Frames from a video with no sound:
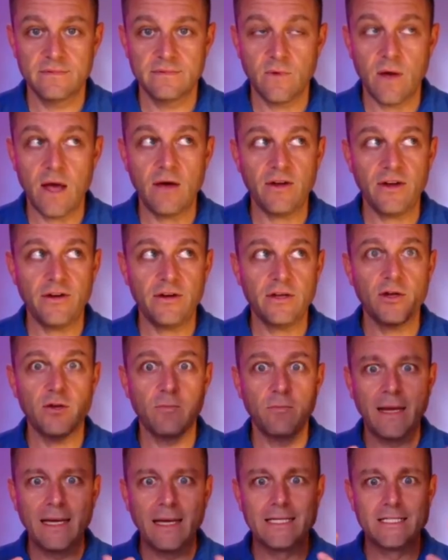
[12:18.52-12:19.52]
Wow, you're, you're
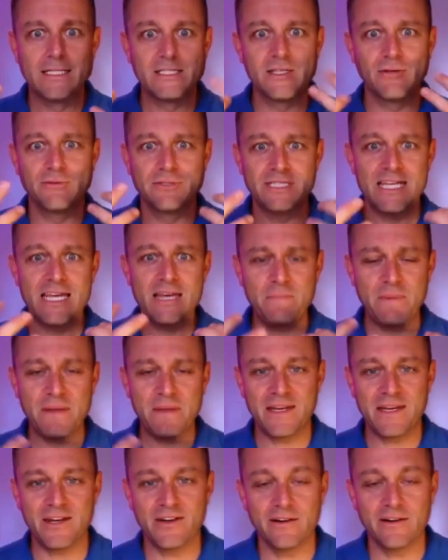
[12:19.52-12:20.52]
making it so deep
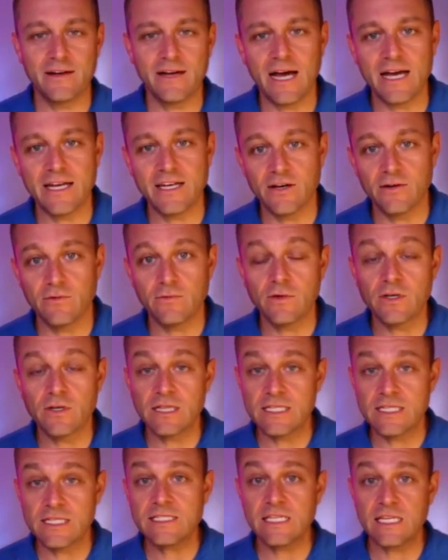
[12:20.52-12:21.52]
in here. I know. Well,
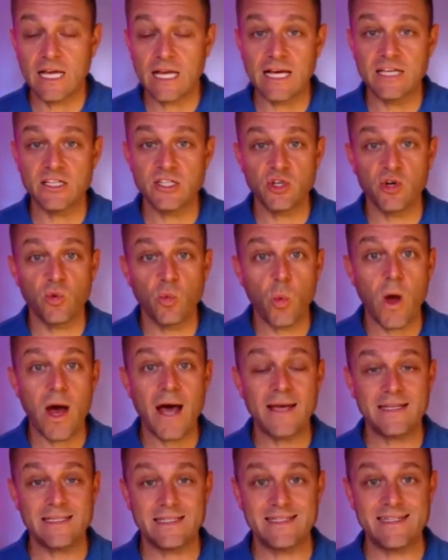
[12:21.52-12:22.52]
listen, guys, your why
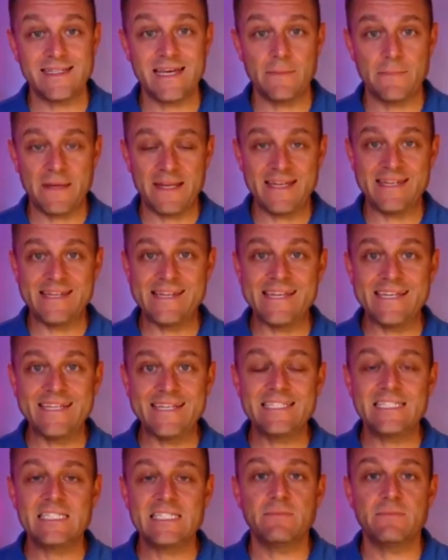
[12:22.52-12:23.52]
is deep. It
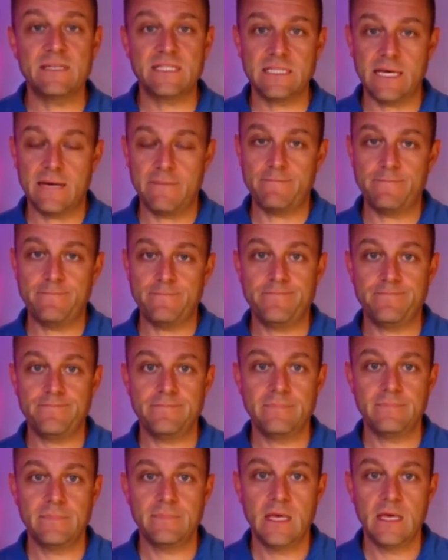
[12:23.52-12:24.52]
needs to be deep.
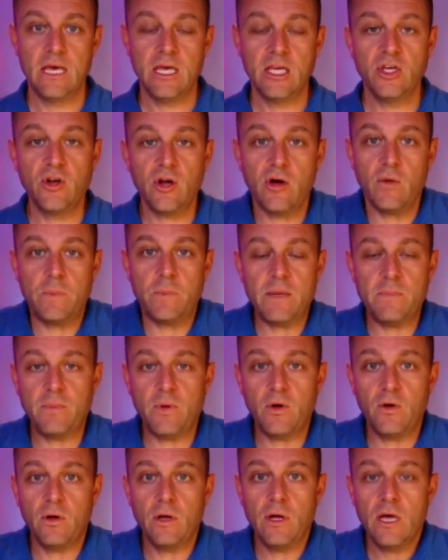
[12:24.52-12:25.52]
You know how
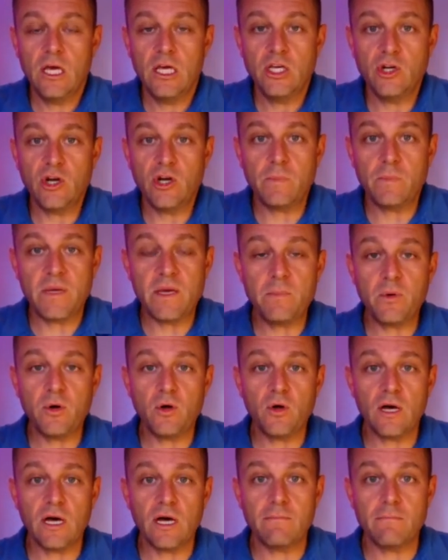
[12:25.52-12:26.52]
people you know how
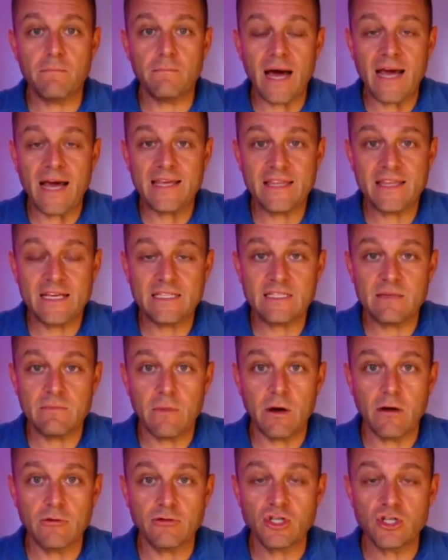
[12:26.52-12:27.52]
people um, buy things
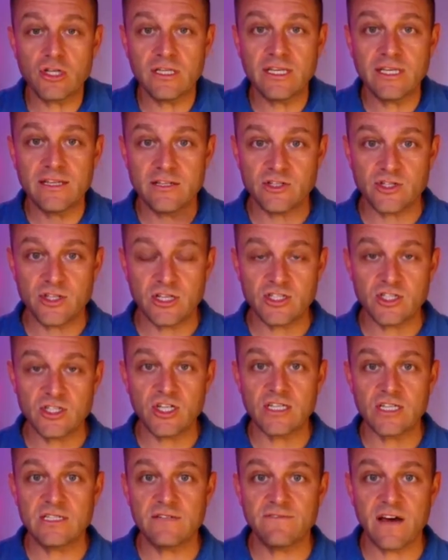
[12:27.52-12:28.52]
emotionally and then just
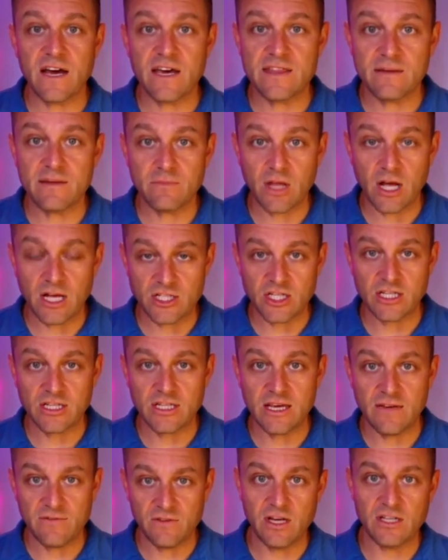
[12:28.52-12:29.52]
justify them
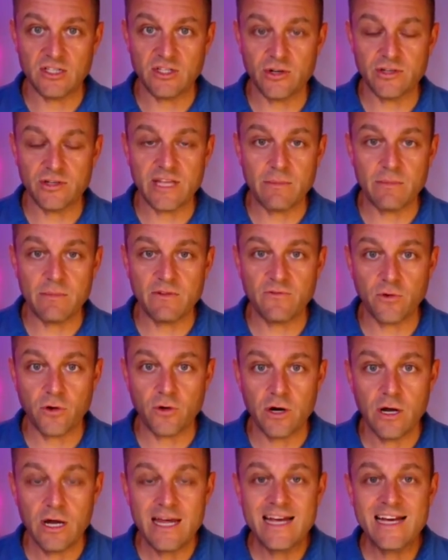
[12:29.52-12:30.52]
logically? Have you guys heard that
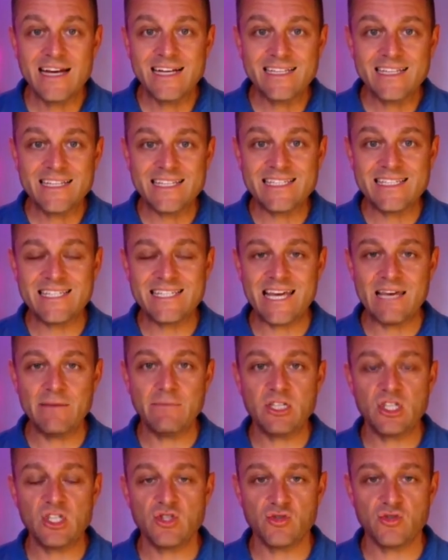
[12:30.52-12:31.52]
before? The same
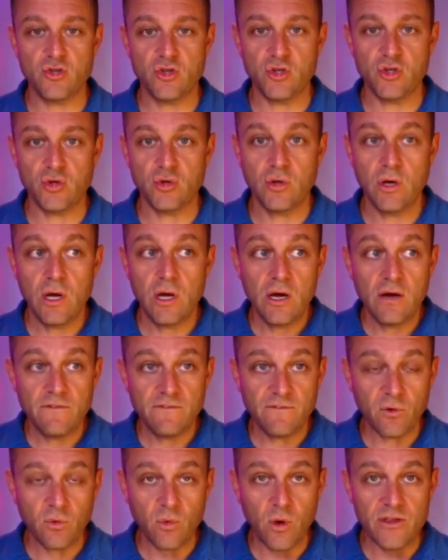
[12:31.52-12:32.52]
is true
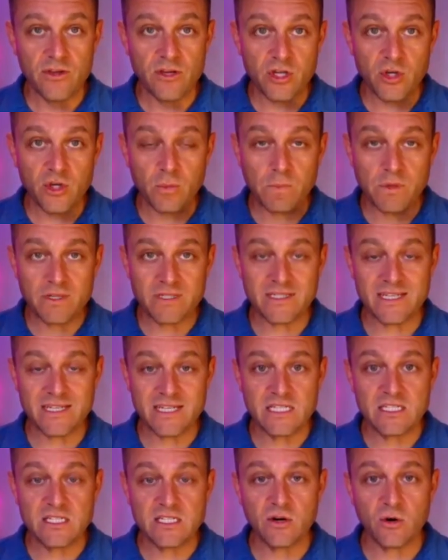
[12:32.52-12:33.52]
for whether you
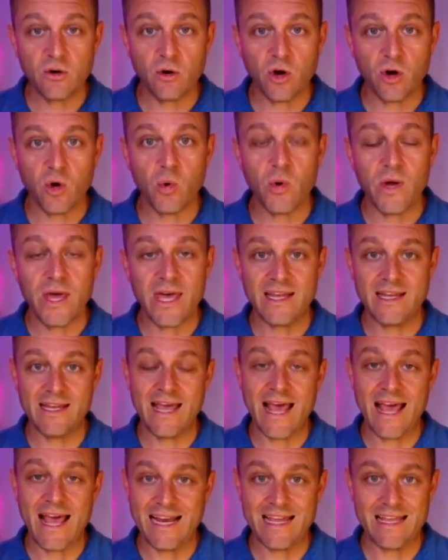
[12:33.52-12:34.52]
persist or quit
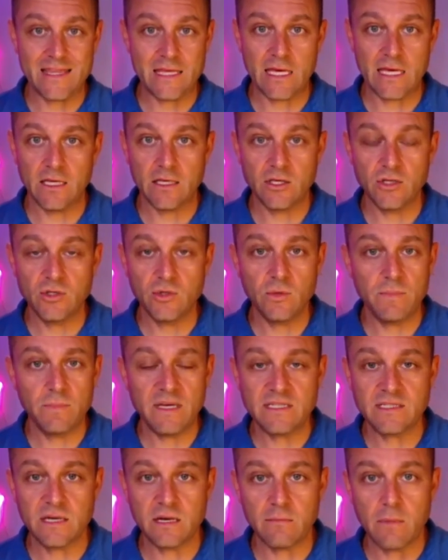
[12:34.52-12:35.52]
anything. You do it
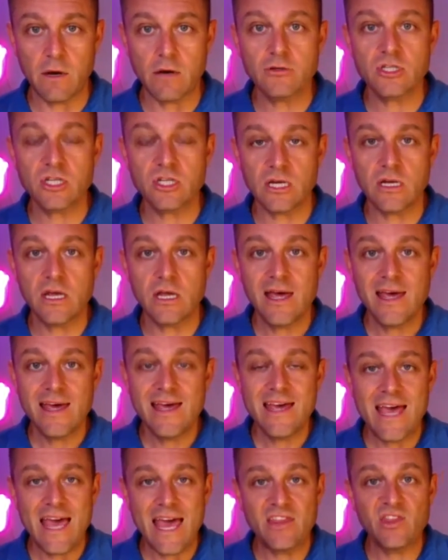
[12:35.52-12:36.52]
based on emotion.
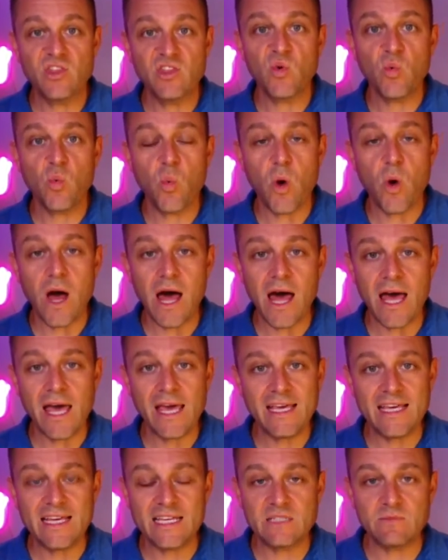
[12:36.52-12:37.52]
And the
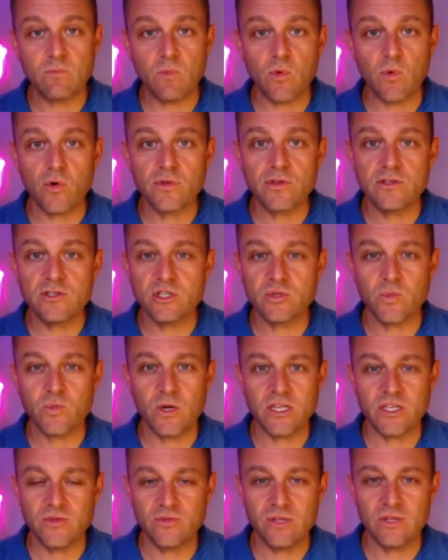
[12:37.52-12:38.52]
why is more than just
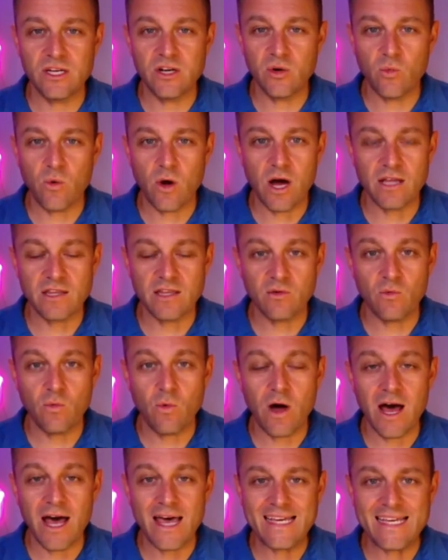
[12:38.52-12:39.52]
what you need or want. The
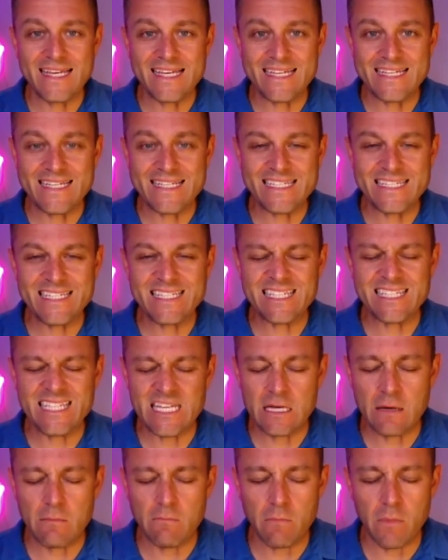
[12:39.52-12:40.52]
why is
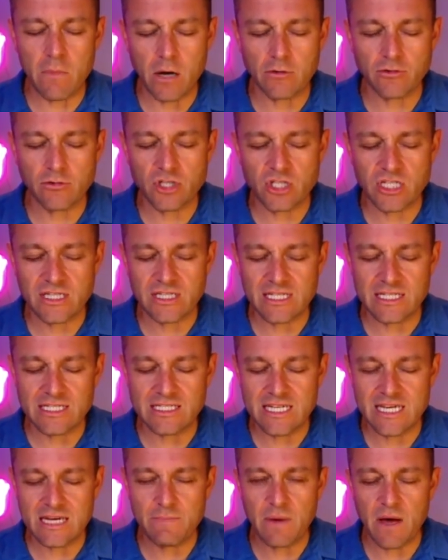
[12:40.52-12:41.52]
the emotion, the
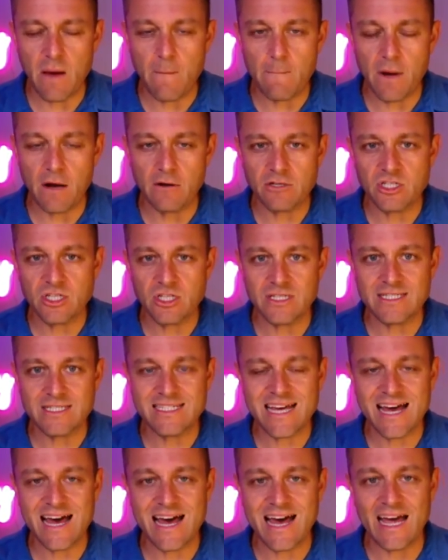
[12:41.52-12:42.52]
deep emotion
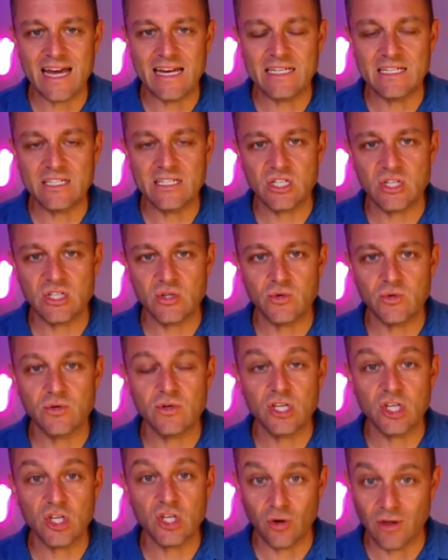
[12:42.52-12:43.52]
tied to
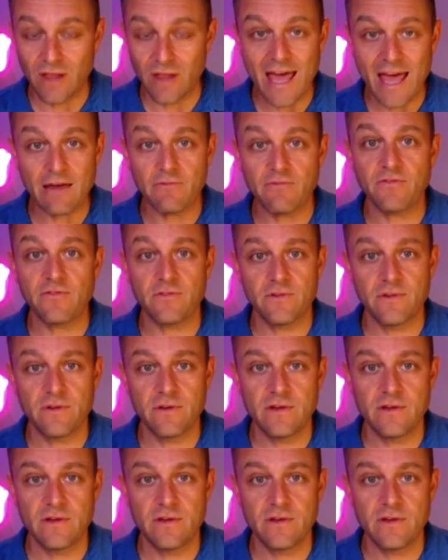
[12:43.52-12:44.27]
your life.